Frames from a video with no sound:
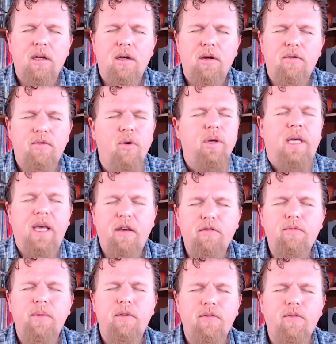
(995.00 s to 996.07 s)
Forgive
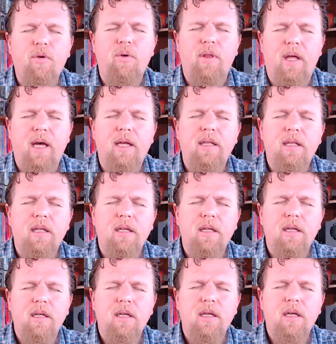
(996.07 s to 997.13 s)
me for that.
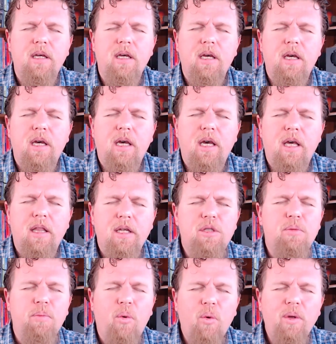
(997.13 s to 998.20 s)
And
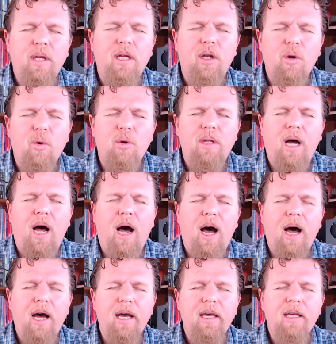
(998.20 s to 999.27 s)
this morning, Lord,
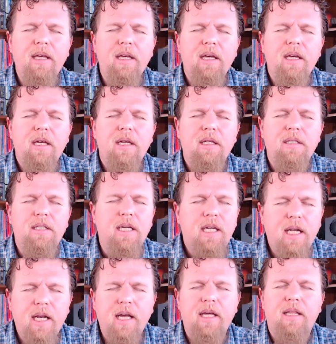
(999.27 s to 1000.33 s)
I
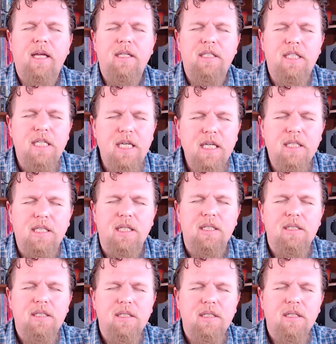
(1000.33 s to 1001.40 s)
declare that
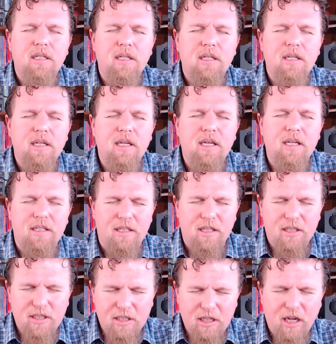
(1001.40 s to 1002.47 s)
Jesus is the
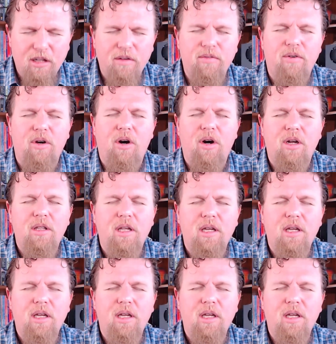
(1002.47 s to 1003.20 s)
Son of God.